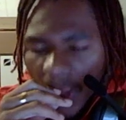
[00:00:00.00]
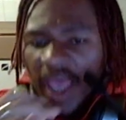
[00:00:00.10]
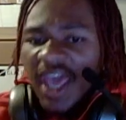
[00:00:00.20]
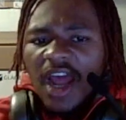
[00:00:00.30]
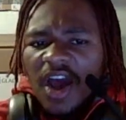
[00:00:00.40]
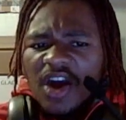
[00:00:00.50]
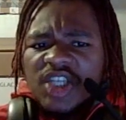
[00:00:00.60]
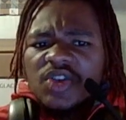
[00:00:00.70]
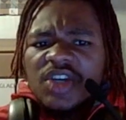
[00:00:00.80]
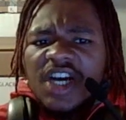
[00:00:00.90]
and I
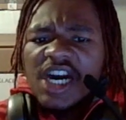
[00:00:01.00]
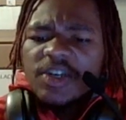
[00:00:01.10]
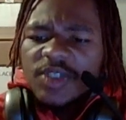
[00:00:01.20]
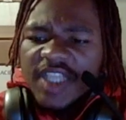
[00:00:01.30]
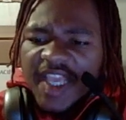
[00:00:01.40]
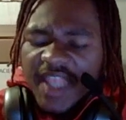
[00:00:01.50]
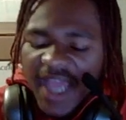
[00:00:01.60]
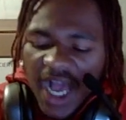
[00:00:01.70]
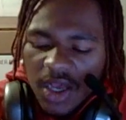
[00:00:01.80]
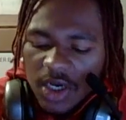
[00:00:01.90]
also could understand like
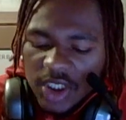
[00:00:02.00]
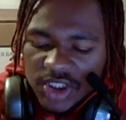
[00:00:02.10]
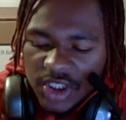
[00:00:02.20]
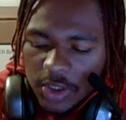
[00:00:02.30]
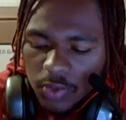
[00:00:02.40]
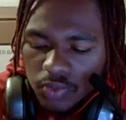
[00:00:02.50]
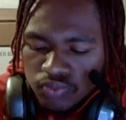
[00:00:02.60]
I could also